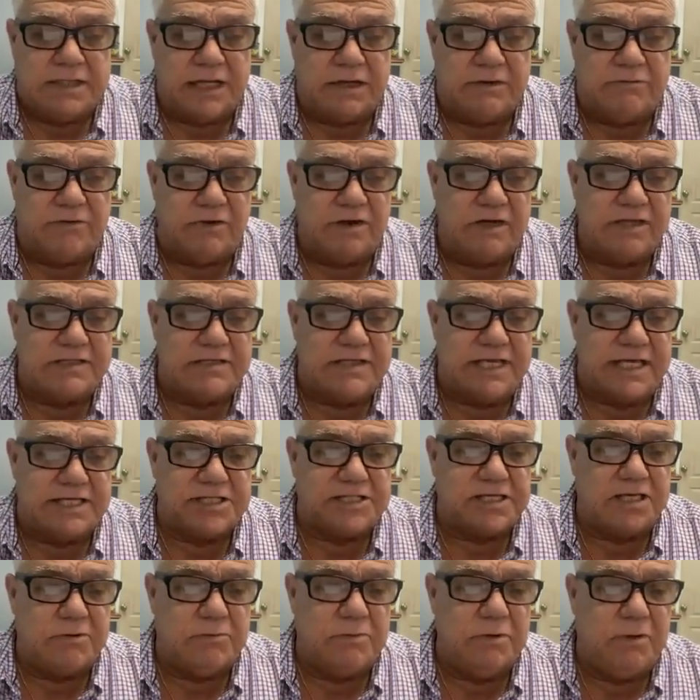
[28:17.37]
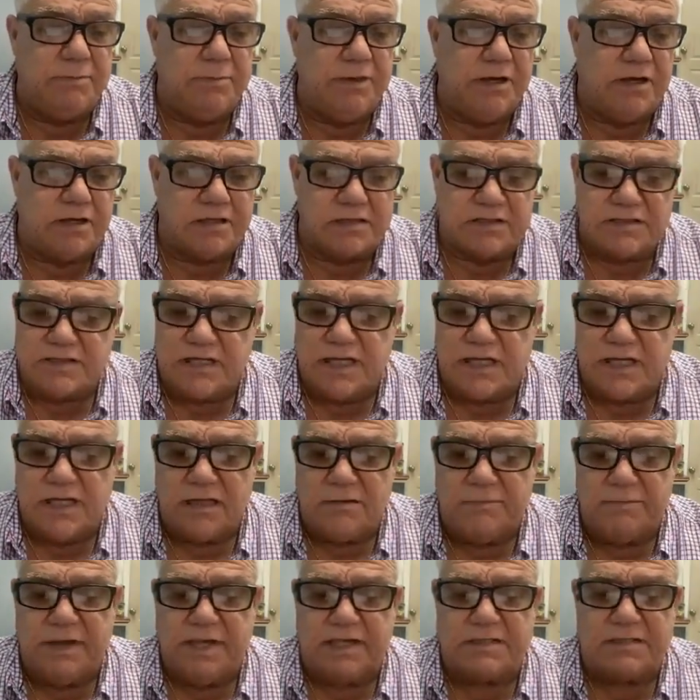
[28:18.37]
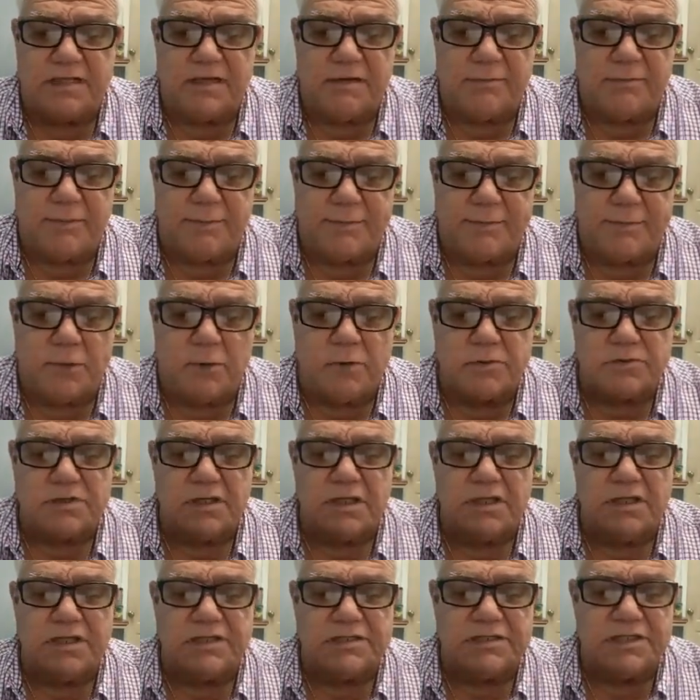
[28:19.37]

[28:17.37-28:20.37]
Centralization will be considered based on a proposal,